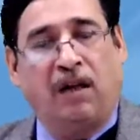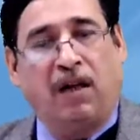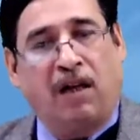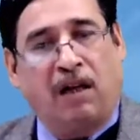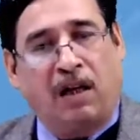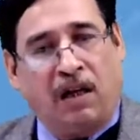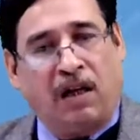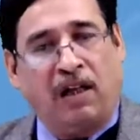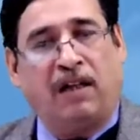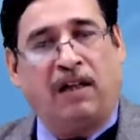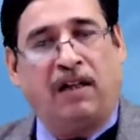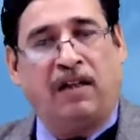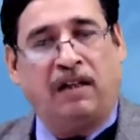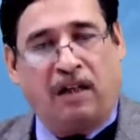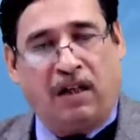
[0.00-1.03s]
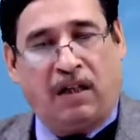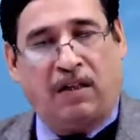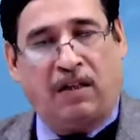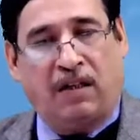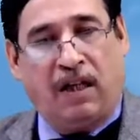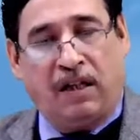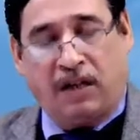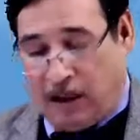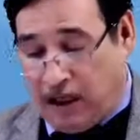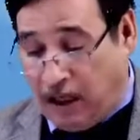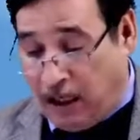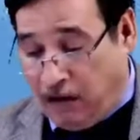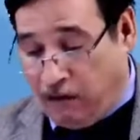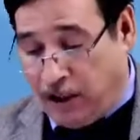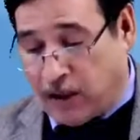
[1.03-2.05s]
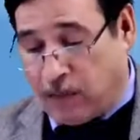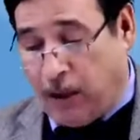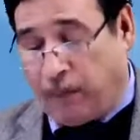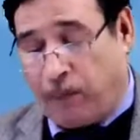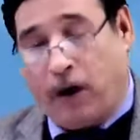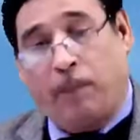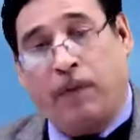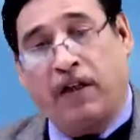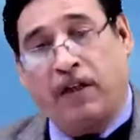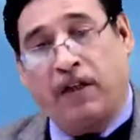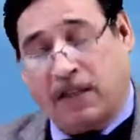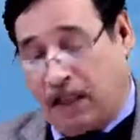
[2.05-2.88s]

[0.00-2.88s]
clearly states that investment property,